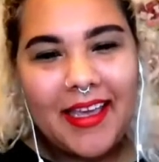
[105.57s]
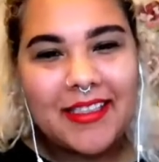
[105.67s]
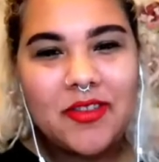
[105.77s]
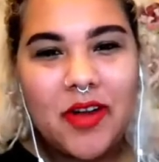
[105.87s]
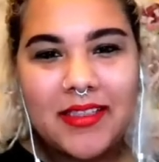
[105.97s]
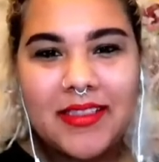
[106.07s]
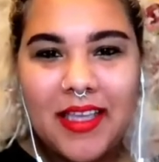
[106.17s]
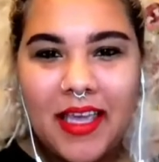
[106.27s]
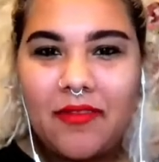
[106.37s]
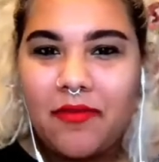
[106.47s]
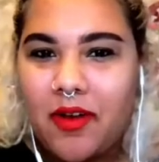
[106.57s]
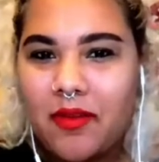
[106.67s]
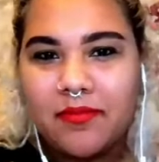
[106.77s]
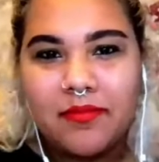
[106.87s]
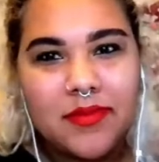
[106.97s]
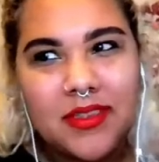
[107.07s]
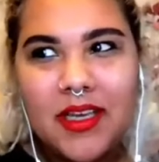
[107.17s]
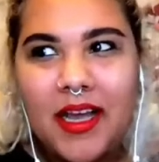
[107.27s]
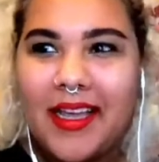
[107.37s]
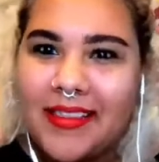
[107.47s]
translate from,
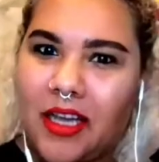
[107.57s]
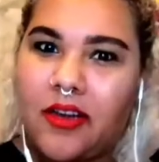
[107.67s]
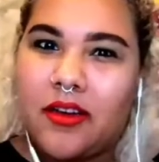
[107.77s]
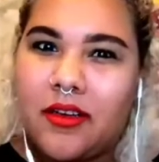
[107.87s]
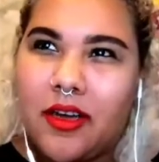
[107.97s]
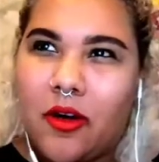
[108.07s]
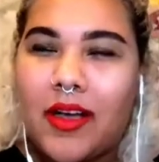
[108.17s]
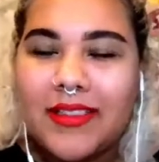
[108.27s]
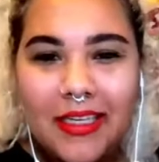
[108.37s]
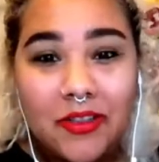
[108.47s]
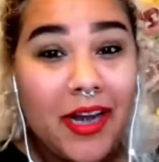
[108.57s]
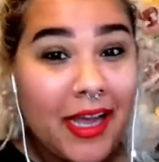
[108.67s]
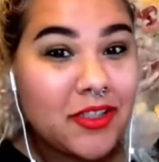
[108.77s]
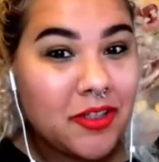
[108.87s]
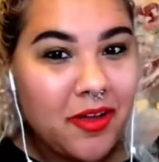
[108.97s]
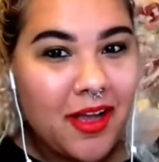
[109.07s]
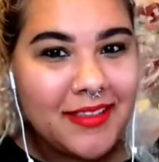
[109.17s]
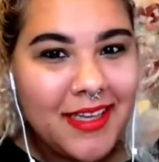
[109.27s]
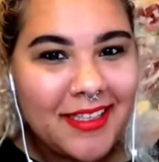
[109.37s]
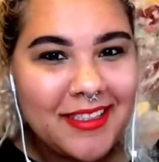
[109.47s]
kind of across international
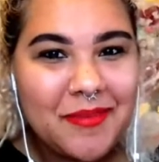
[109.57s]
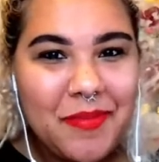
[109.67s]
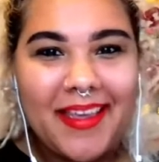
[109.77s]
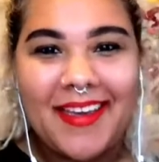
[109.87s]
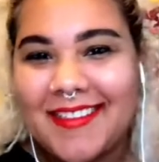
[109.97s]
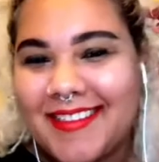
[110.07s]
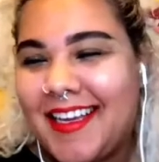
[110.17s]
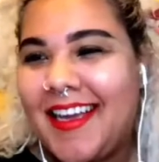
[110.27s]
contexts because